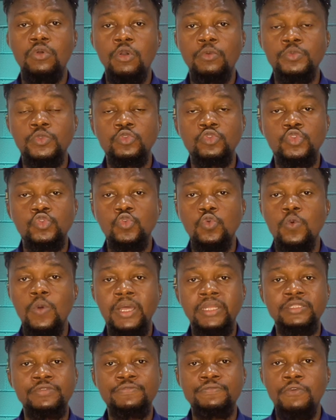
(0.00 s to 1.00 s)
up to 2
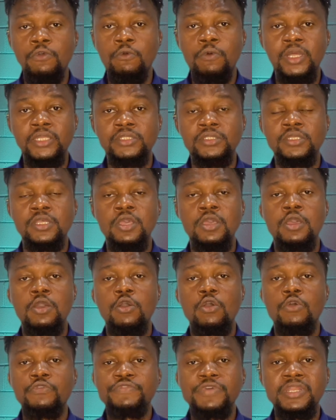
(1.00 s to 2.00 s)
watts, 4 watts
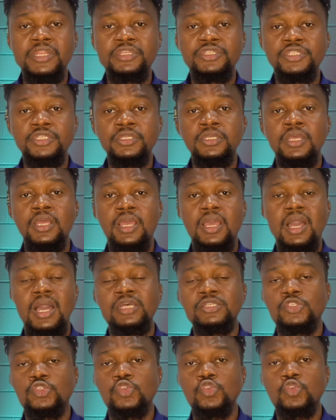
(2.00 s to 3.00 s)
of energy
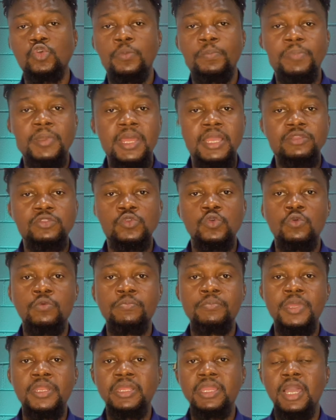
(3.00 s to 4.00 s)
and supply to
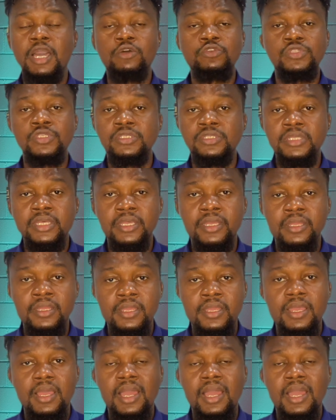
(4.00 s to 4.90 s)
many houses there,